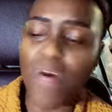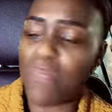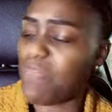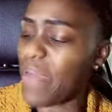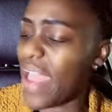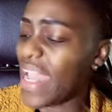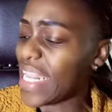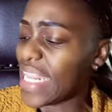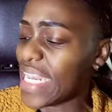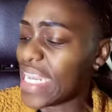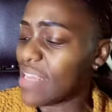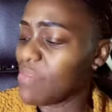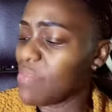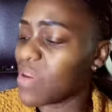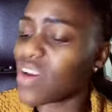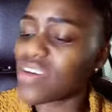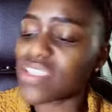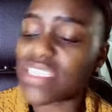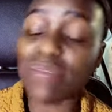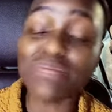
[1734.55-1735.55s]
a Bentley,
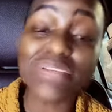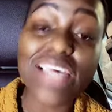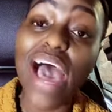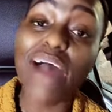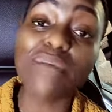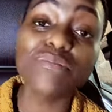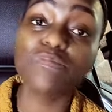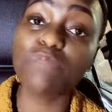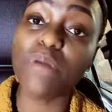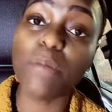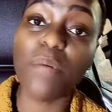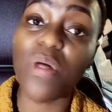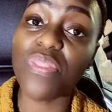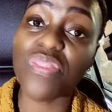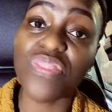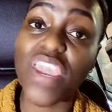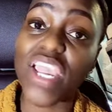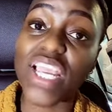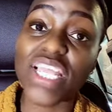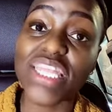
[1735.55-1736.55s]
because sometimes
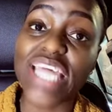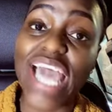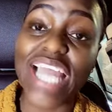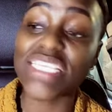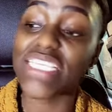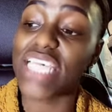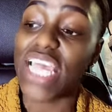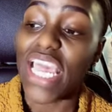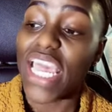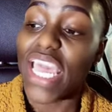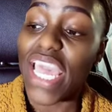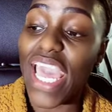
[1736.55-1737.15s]
people think that